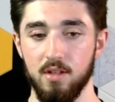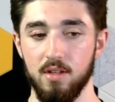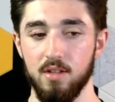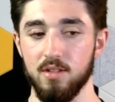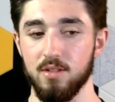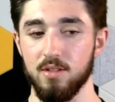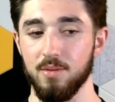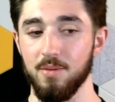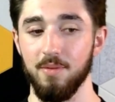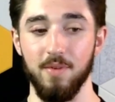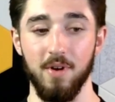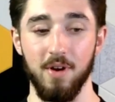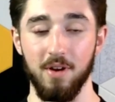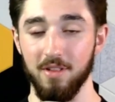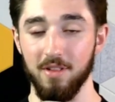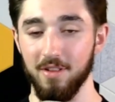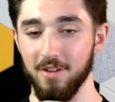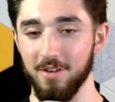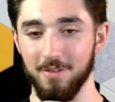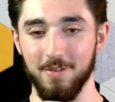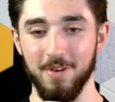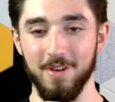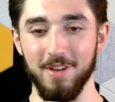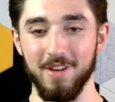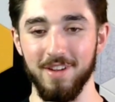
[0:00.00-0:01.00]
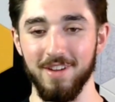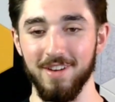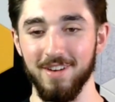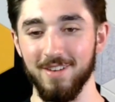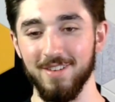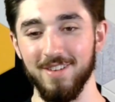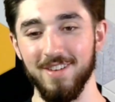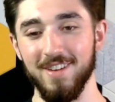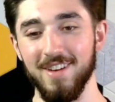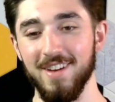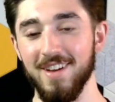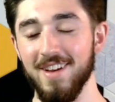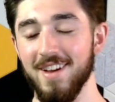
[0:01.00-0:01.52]
It's going to be a very long video.
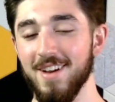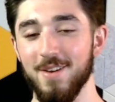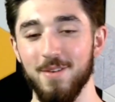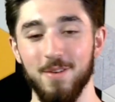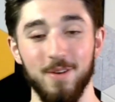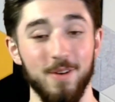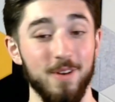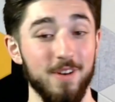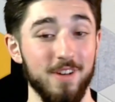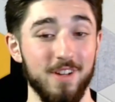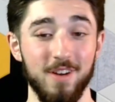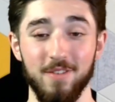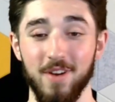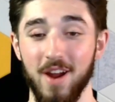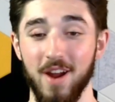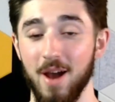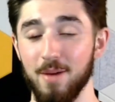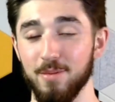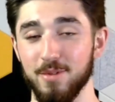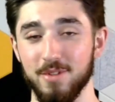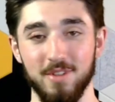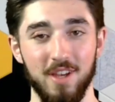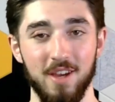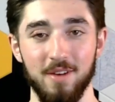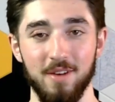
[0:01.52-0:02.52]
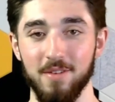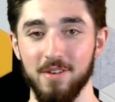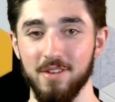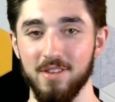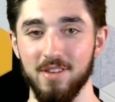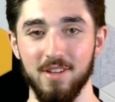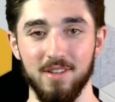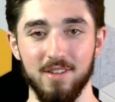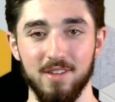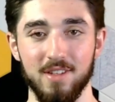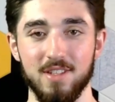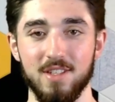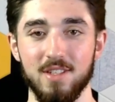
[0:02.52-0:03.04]
We're going to cover absolutely
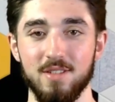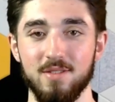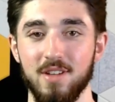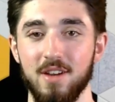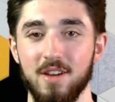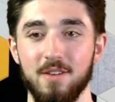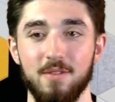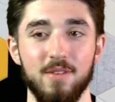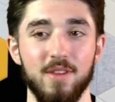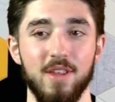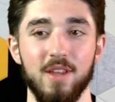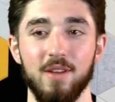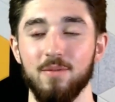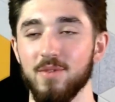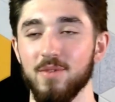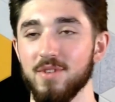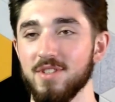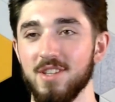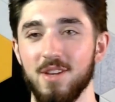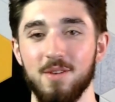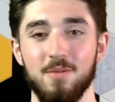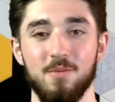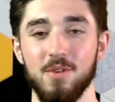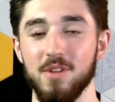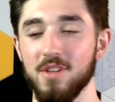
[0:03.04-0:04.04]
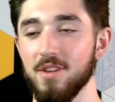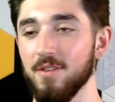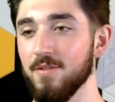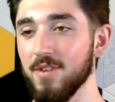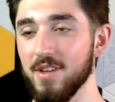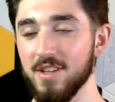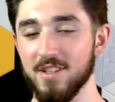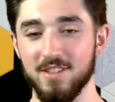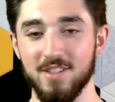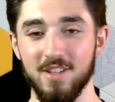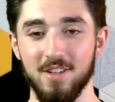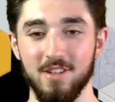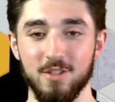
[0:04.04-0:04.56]
everything. This is not even really a
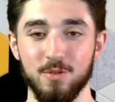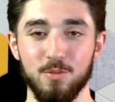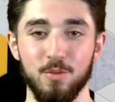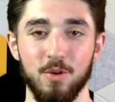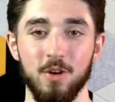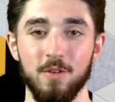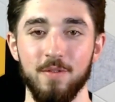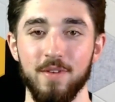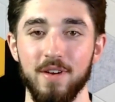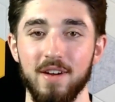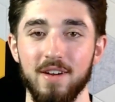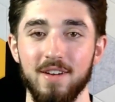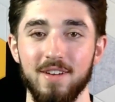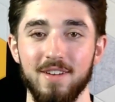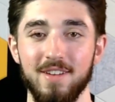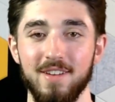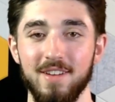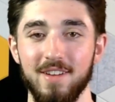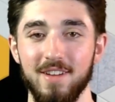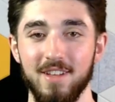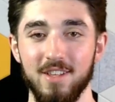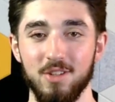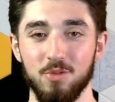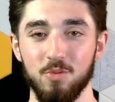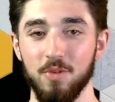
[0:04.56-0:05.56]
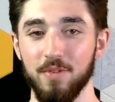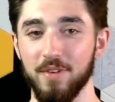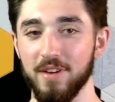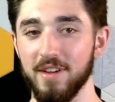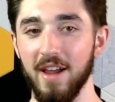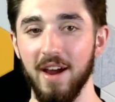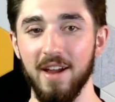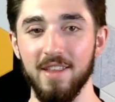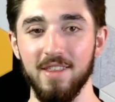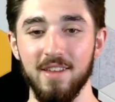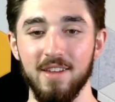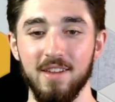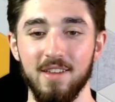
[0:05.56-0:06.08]
VSL. It's more of a
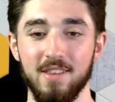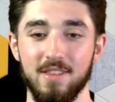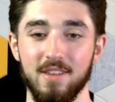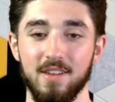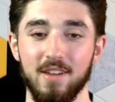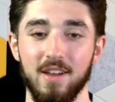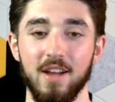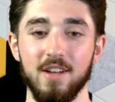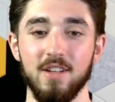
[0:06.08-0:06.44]
guide than anything.